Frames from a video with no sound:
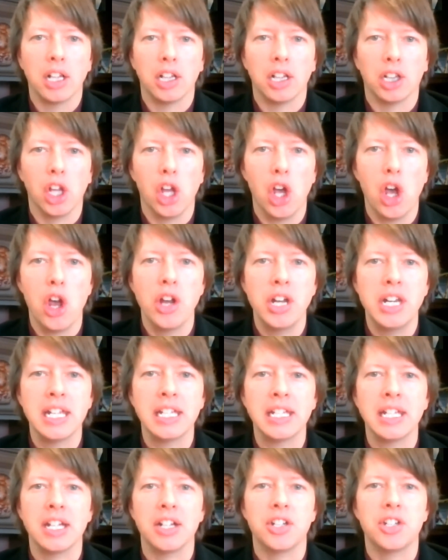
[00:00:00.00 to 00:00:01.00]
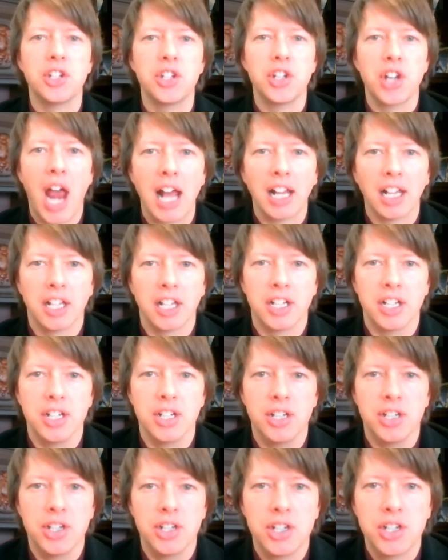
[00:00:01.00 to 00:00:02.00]
learning
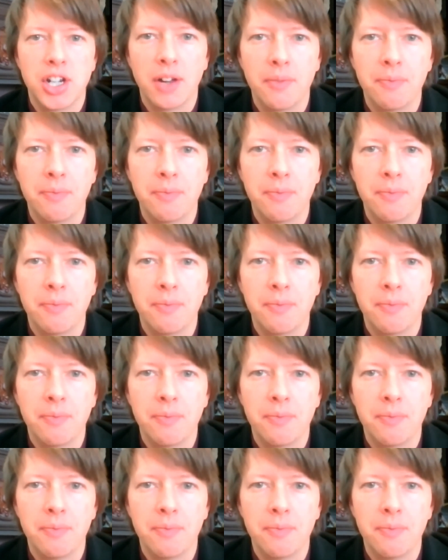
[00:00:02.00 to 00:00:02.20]
challenge.